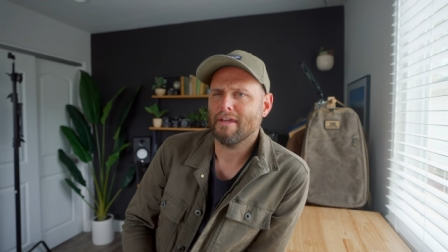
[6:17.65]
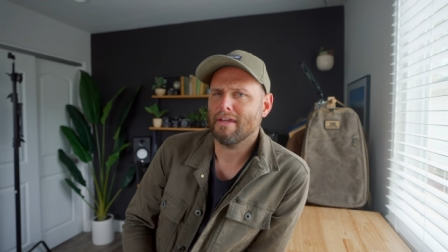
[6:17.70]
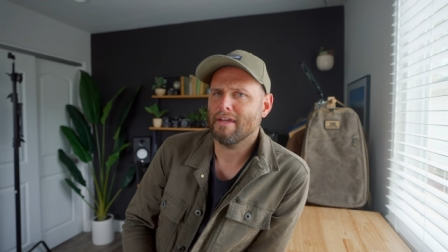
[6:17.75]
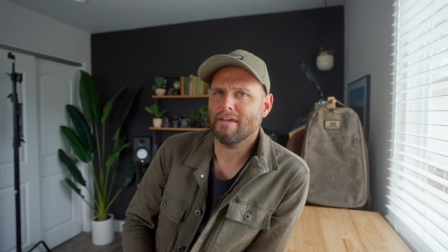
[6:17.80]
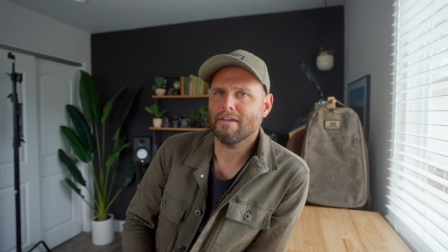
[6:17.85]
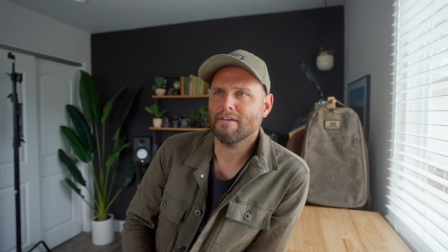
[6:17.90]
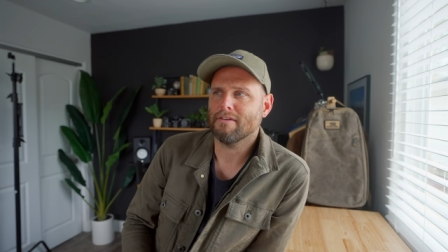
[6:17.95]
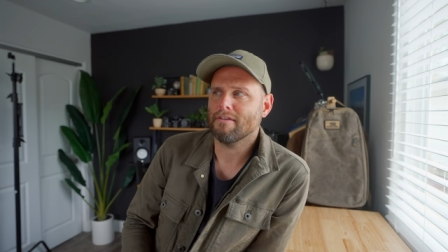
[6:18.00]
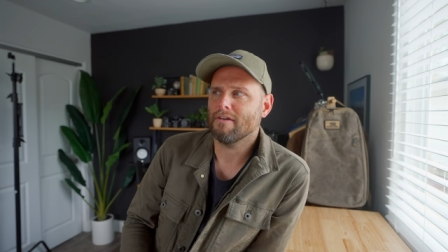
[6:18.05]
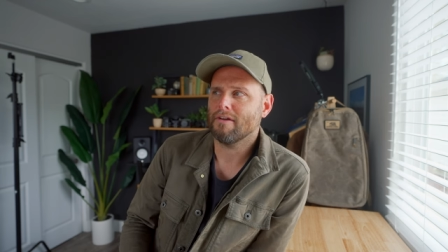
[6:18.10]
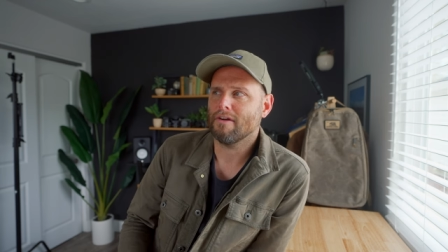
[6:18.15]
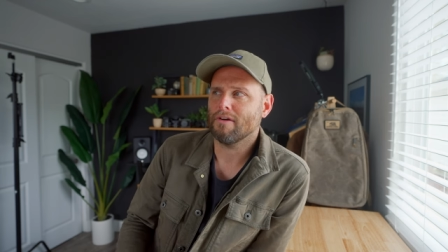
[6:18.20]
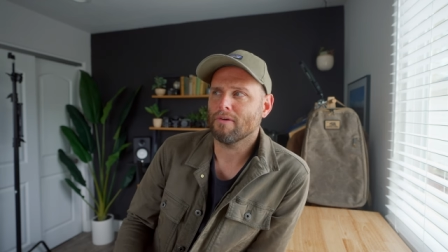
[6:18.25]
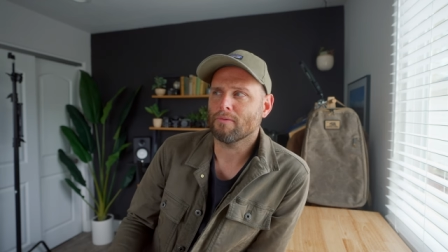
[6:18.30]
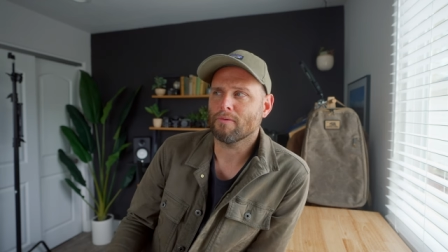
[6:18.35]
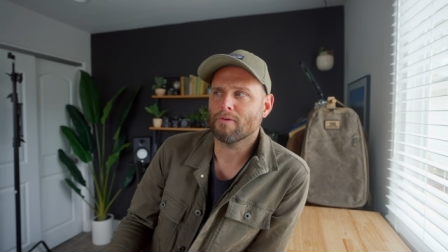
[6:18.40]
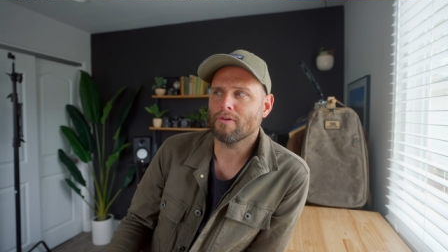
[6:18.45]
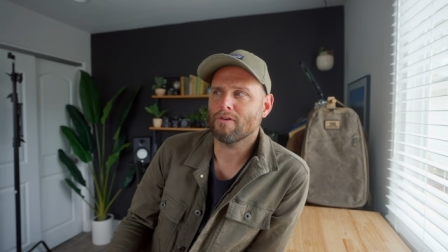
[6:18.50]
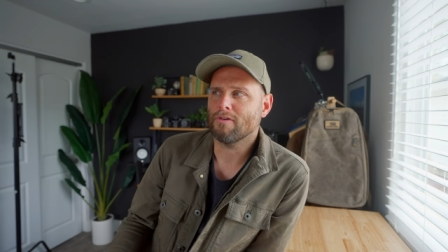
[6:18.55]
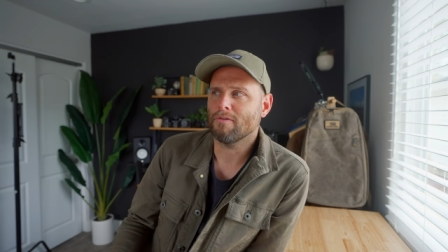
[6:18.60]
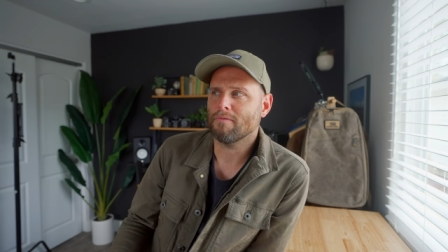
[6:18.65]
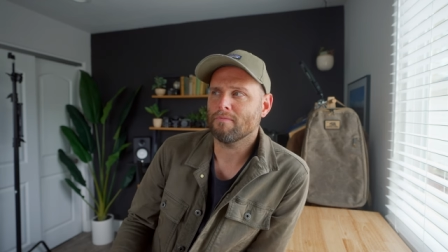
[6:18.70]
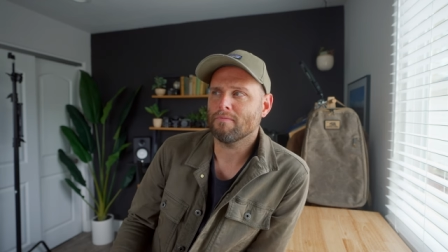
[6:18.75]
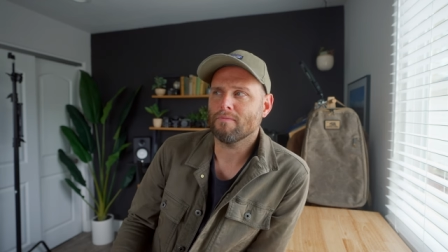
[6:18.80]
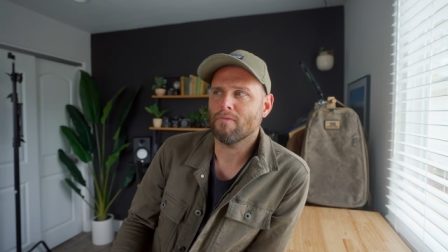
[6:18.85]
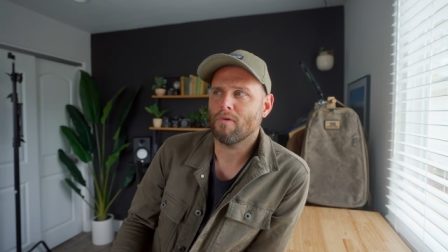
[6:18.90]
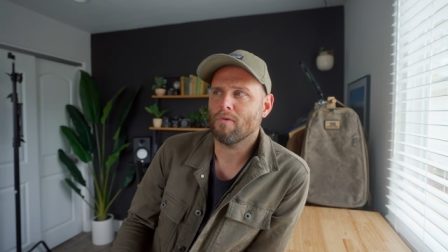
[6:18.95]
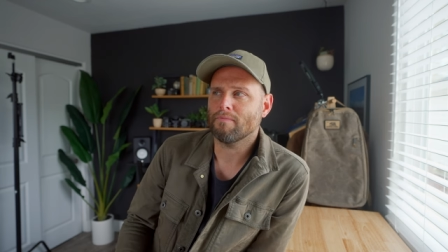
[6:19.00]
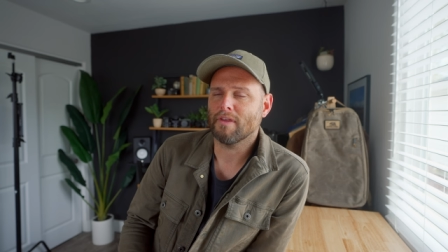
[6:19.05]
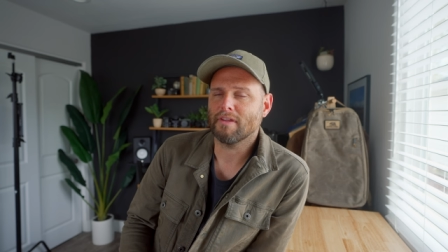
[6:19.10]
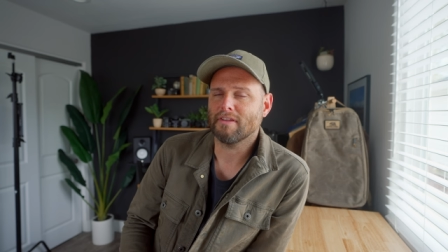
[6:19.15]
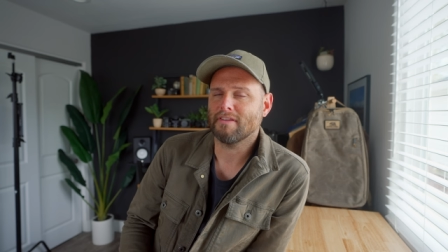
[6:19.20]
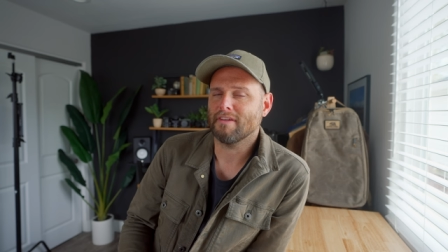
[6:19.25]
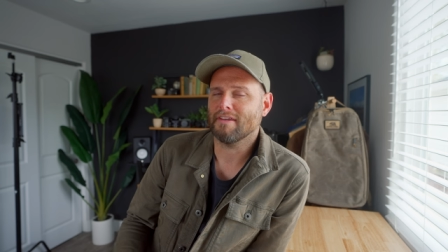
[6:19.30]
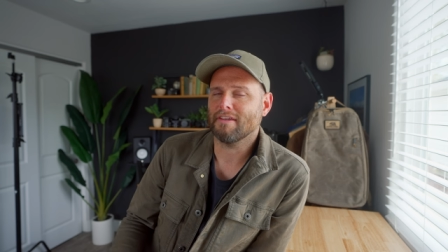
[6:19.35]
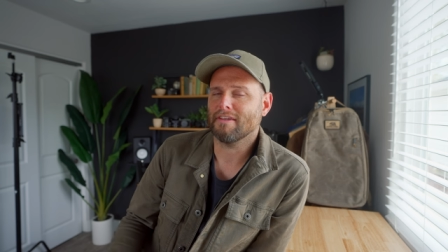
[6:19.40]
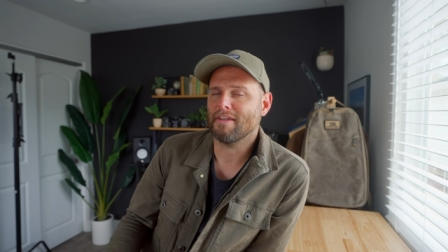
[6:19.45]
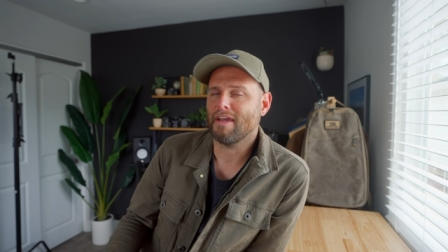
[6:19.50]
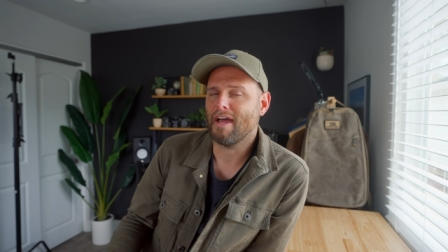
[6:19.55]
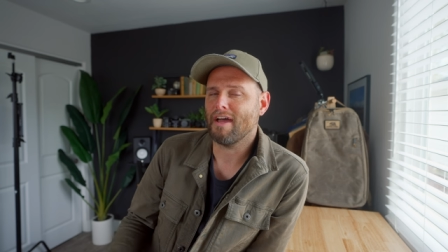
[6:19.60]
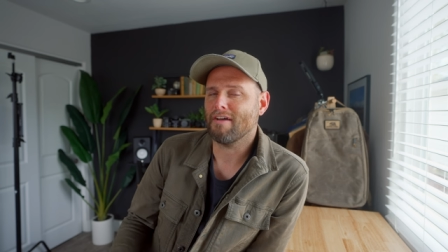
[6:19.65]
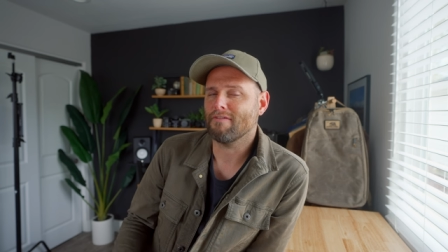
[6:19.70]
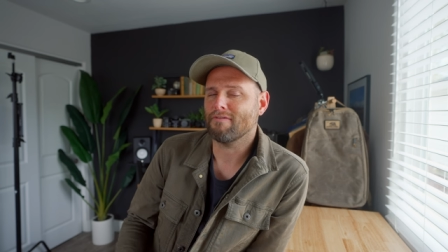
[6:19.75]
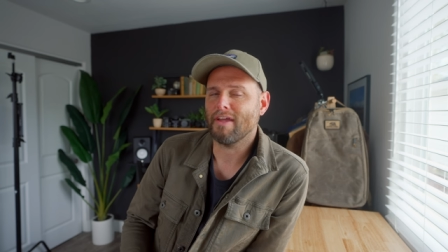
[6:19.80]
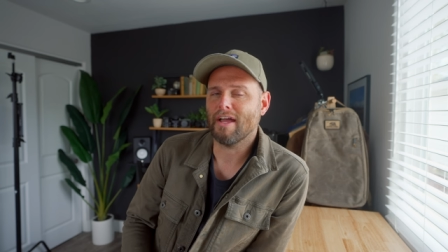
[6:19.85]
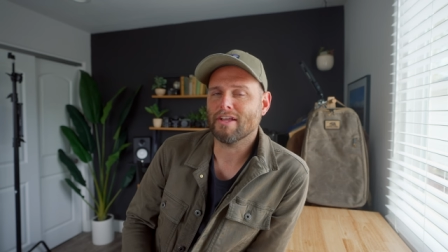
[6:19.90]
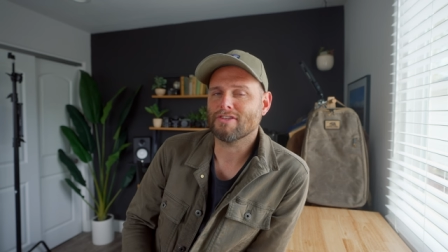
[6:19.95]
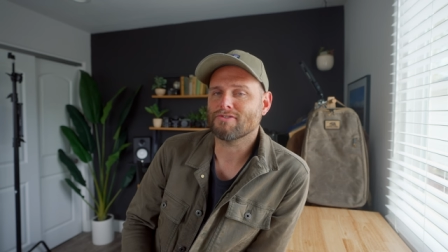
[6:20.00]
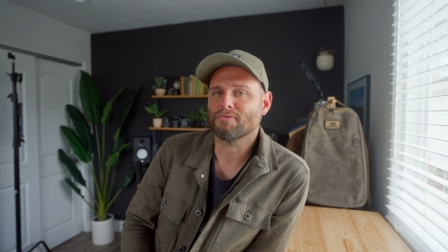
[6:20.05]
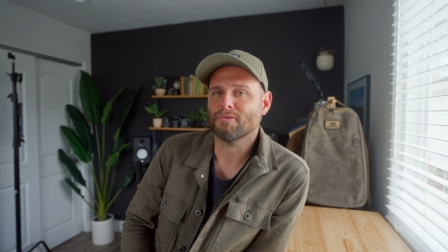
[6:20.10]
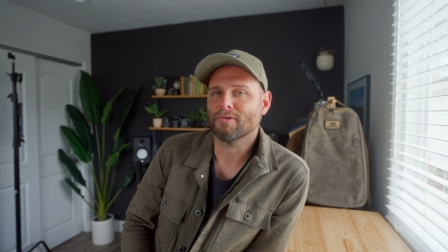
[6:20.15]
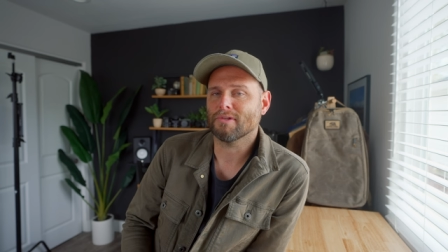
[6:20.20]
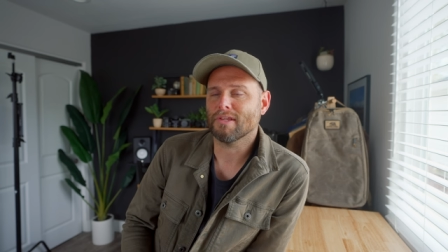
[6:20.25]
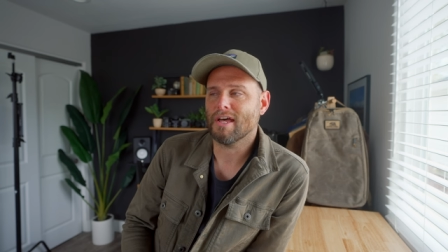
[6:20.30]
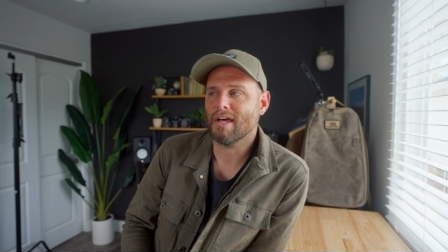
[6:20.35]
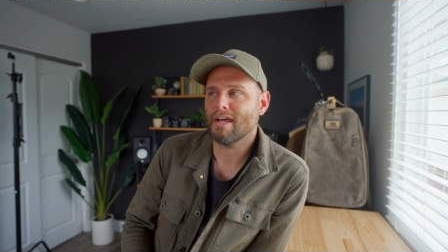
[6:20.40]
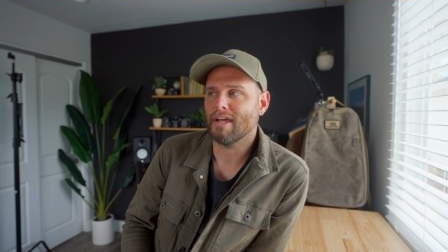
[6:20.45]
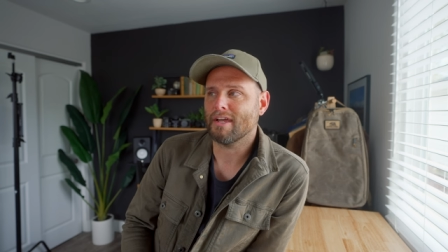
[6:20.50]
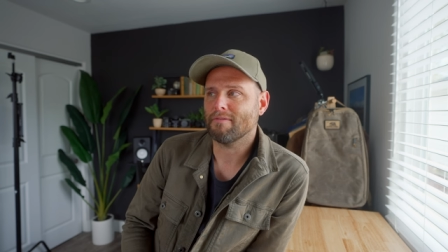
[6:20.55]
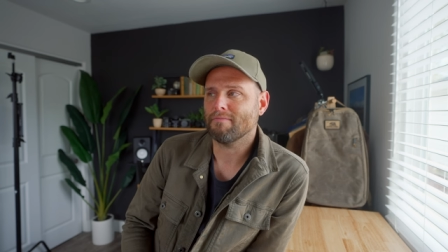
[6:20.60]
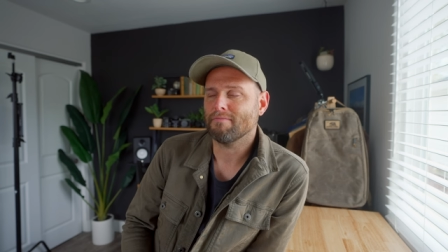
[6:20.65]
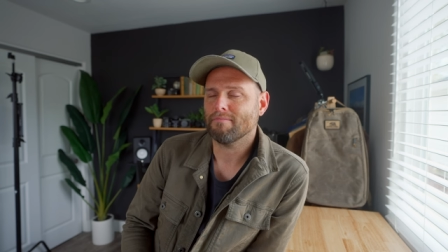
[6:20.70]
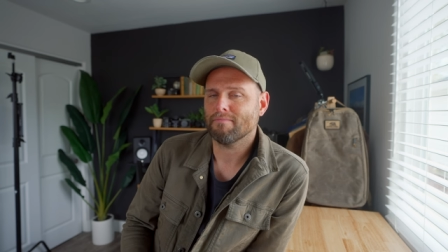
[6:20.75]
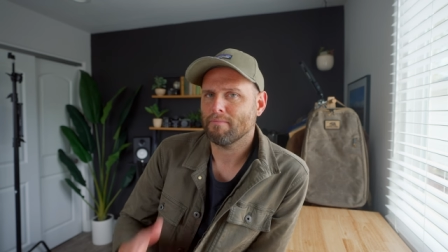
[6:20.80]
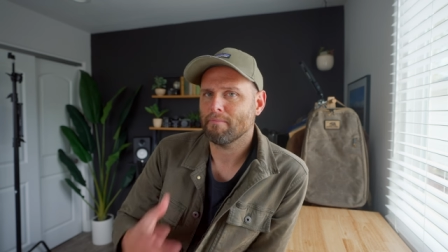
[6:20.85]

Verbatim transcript: in a room that didn't have natural light,